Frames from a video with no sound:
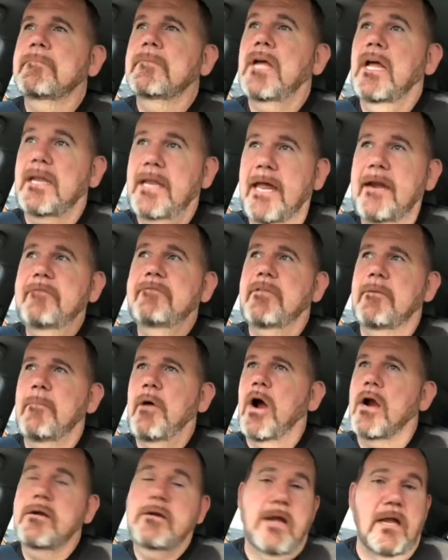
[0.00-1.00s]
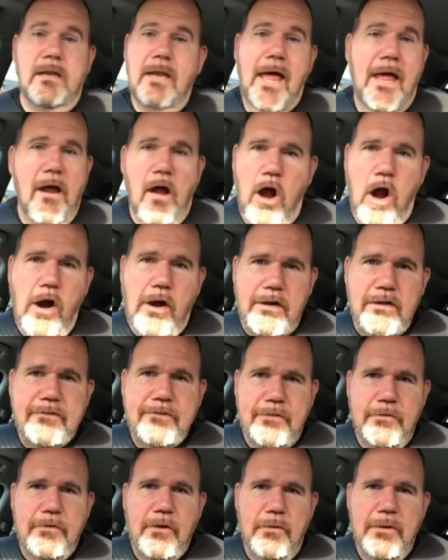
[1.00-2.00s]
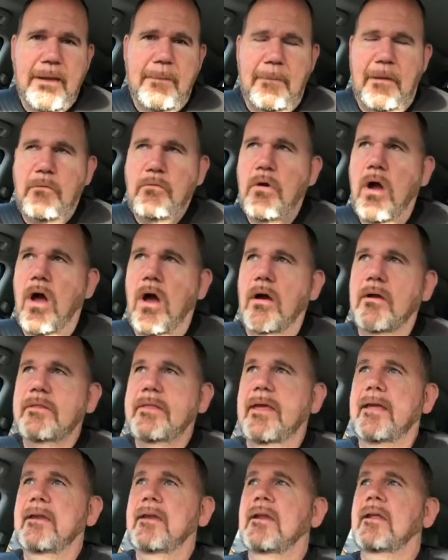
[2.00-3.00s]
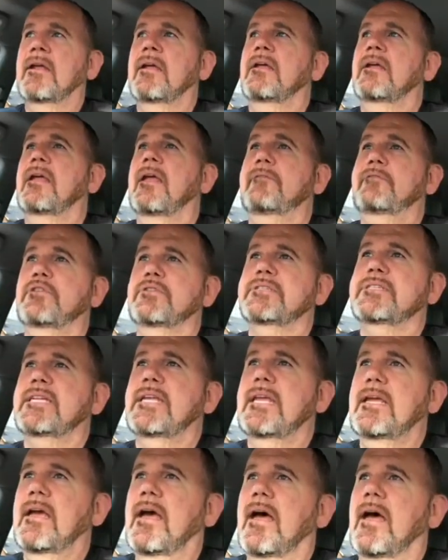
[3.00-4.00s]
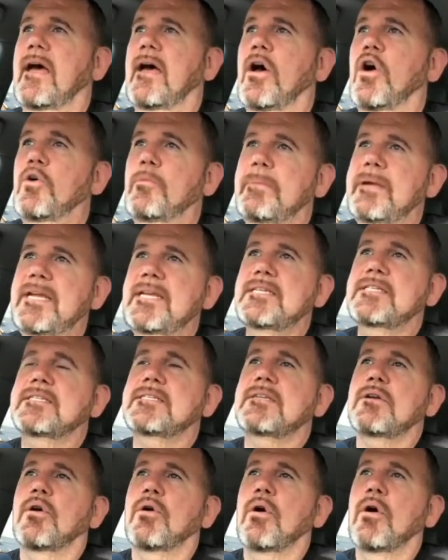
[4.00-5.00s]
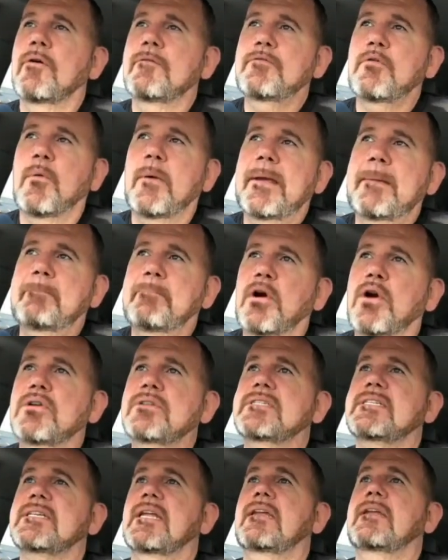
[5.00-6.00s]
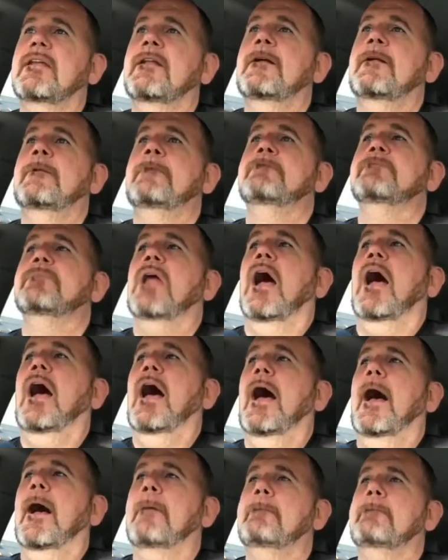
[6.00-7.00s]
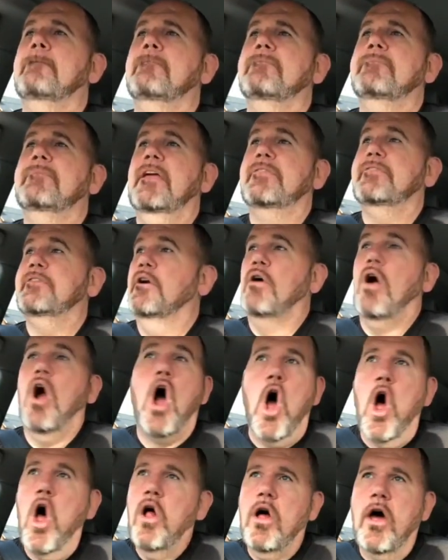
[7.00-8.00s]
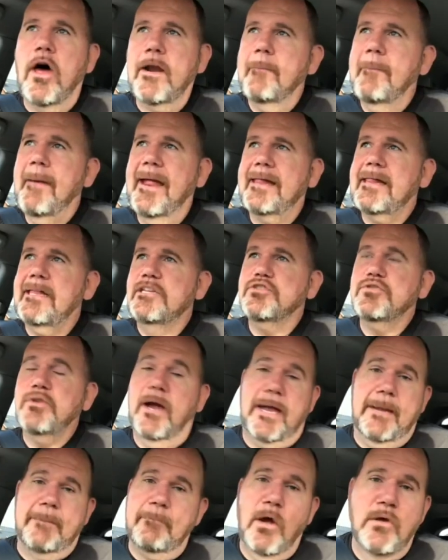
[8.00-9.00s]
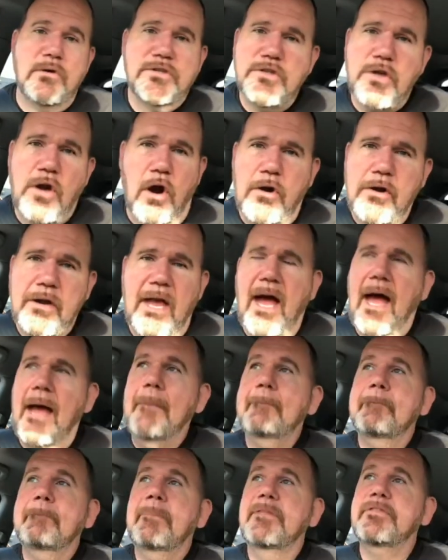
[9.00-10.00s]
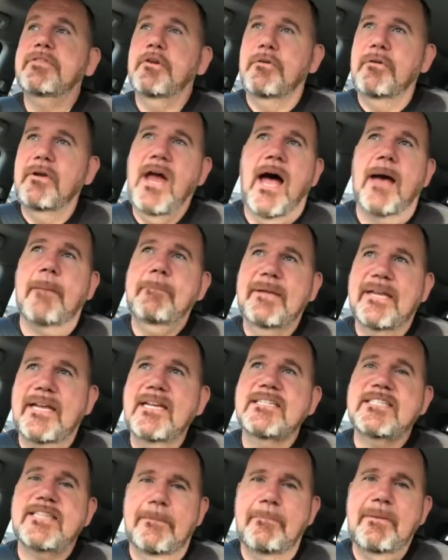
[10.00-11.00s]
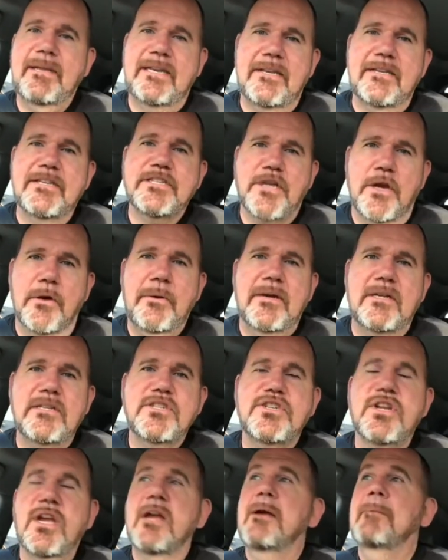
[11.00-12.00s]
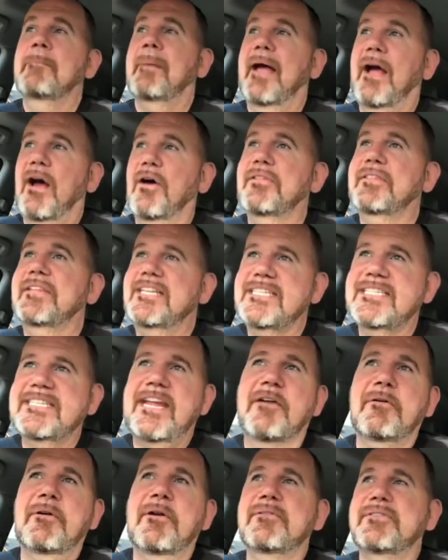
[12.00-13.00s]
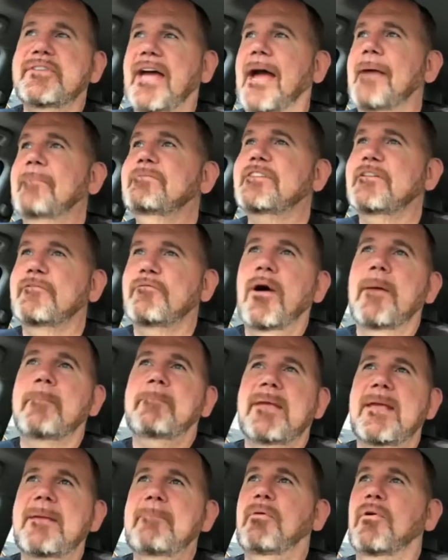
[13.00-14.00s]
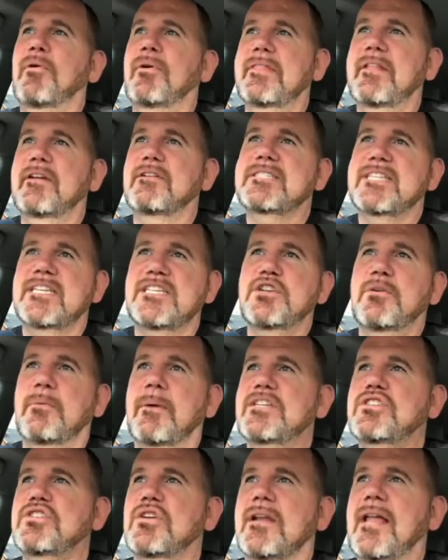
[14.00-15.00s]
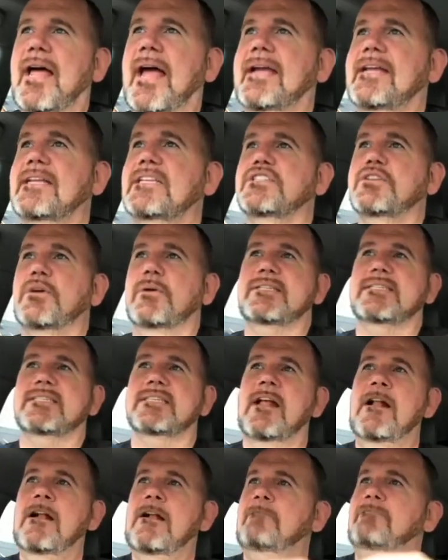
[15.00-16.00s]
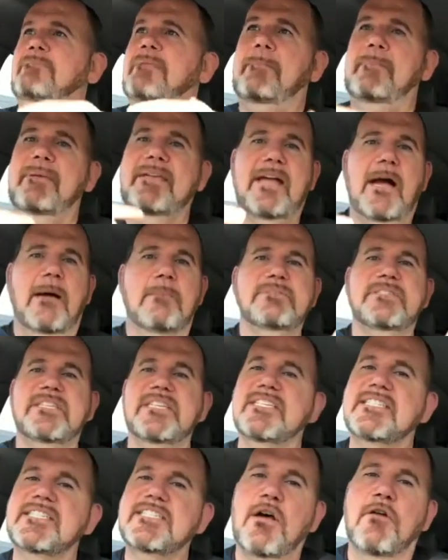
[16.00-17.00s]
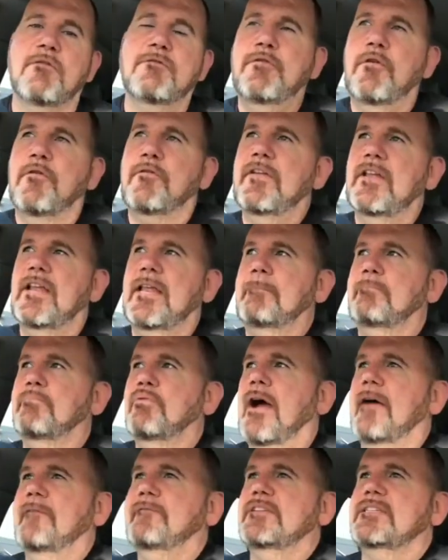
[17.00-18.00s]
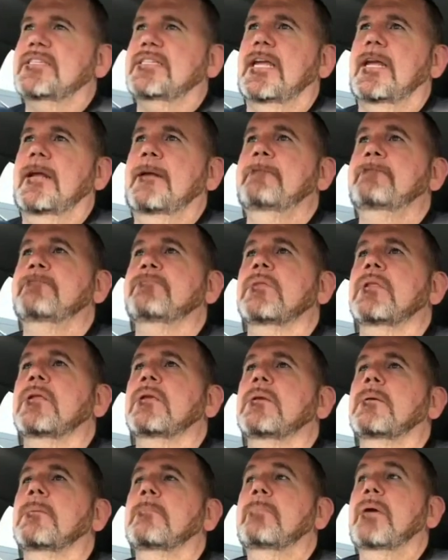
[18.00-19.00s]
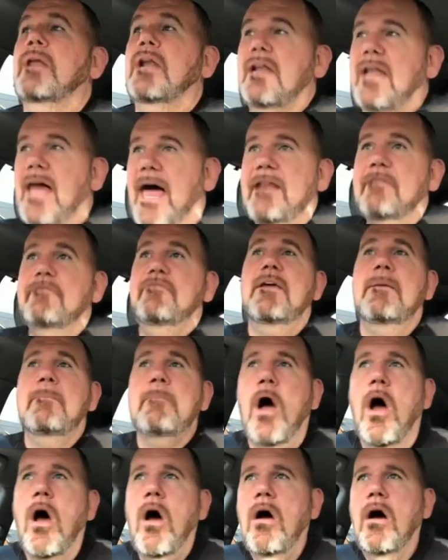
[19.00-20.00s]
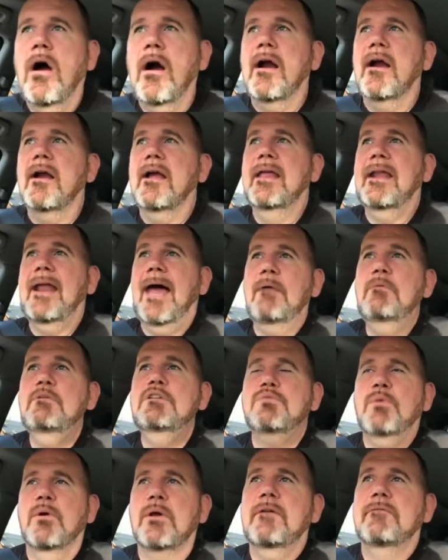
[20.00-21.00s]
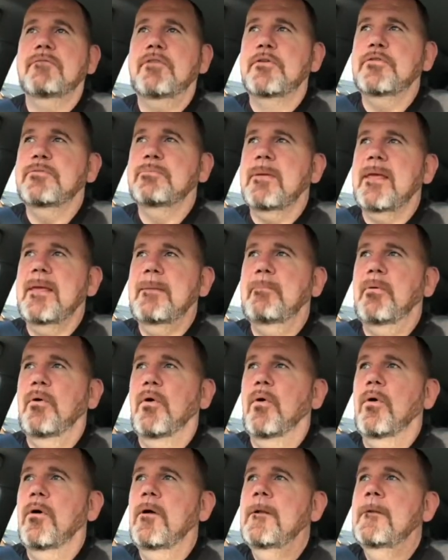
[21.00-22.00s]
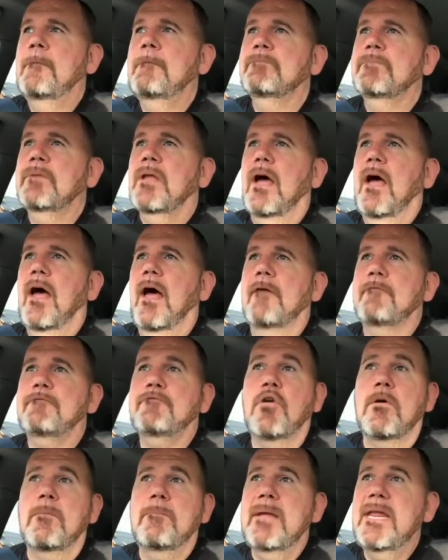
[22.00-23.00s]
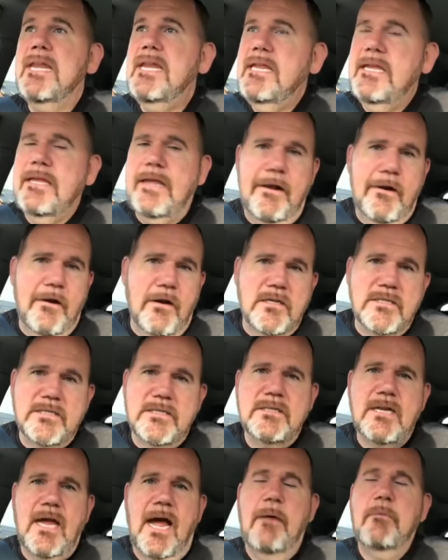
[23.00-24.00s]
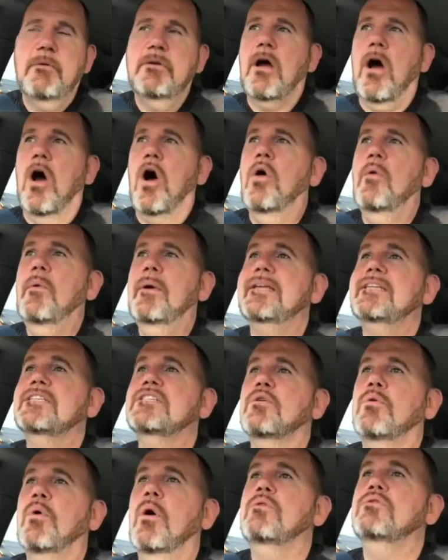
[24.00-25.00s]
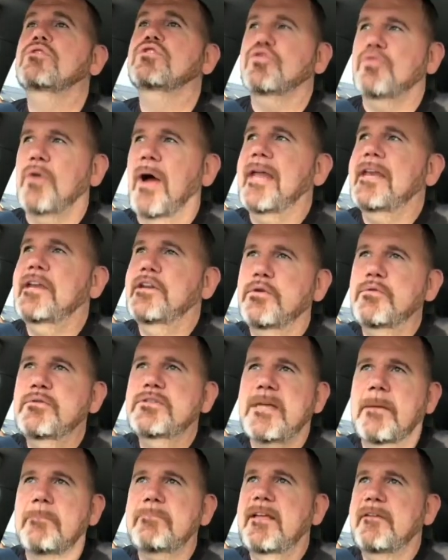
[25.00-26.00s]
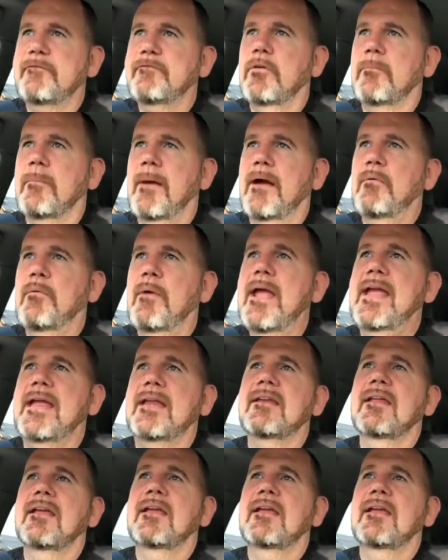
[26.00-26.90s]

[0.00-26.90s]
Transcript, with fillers: A lot of them aren't. A lot aren't. So don't get me wrong that if you see a obese or overweight person, um, that they're all automatically trying. Most are not, but they're not because they've been discouraged by all these stereotypes of what people in their situation are like. And so it's, it becomes this self-fulfilling prophecy. But a lot of them are. And I was one of those people uh, for many years. I would always, quote, try to do something for my weight.